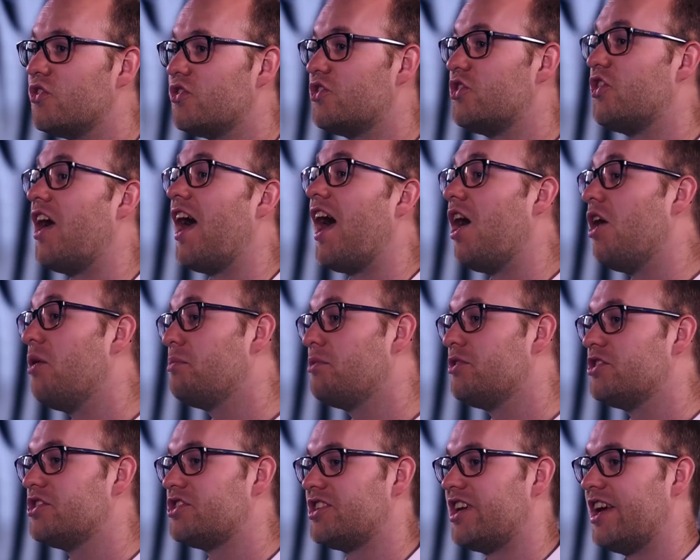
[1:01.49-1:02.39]
To help
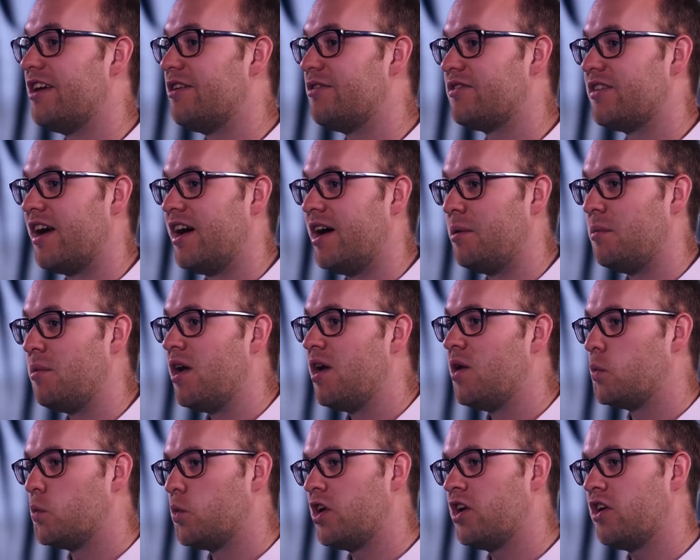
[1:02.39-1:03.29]
you save time,
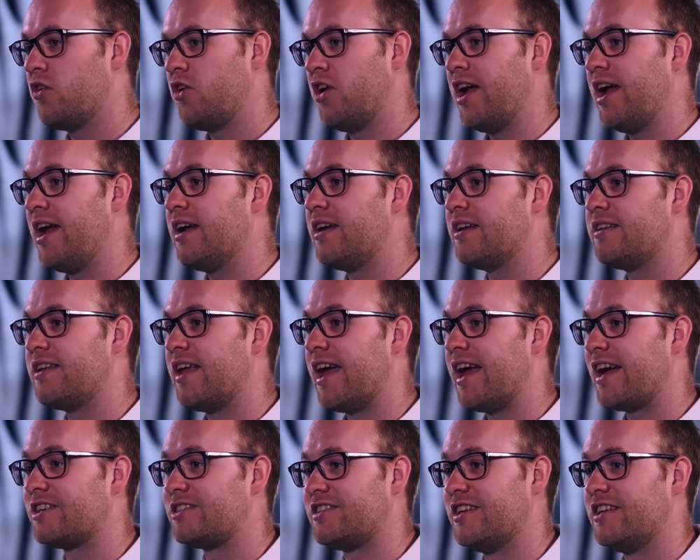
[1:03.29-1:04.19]
we created the
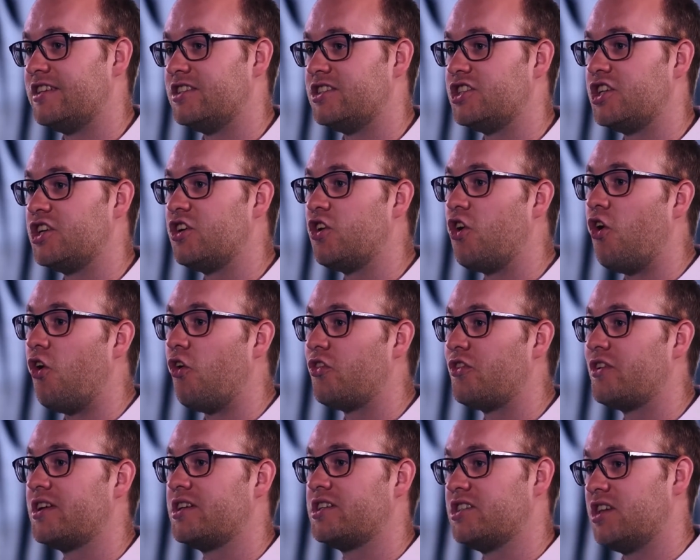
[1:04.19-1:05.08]
extension
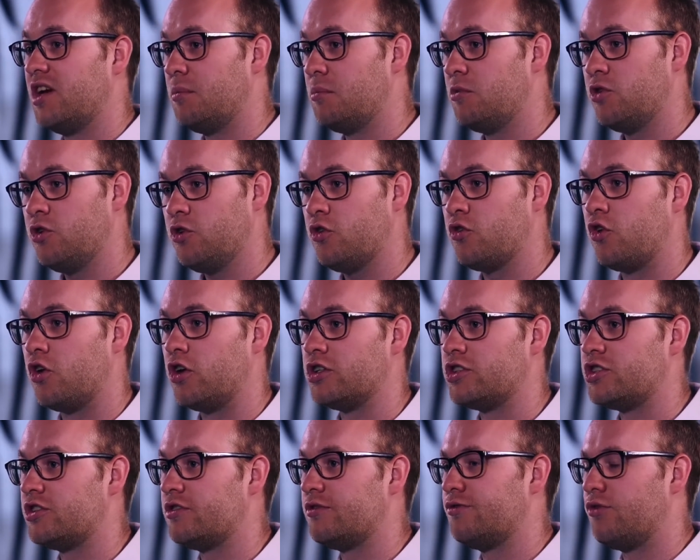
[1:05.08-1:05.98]
called
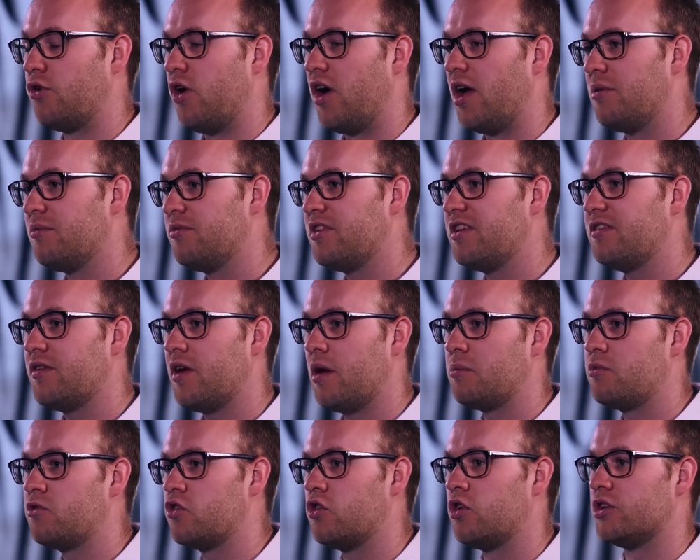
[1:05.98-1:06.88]
XabluCross for
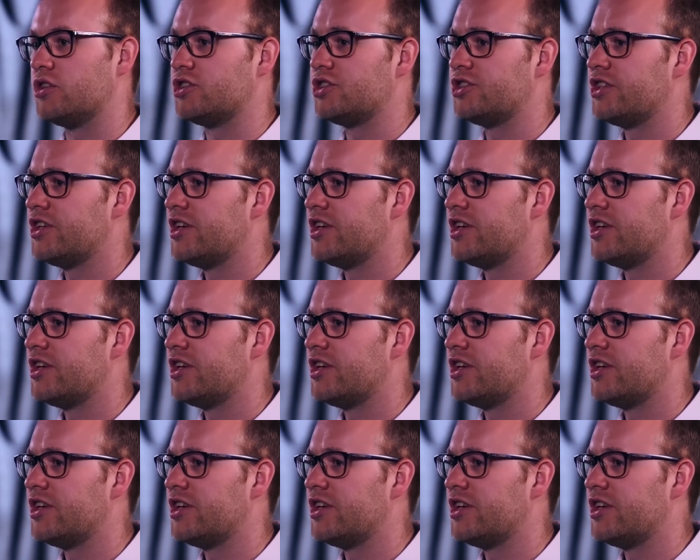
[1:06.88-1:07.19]
MvvmCross.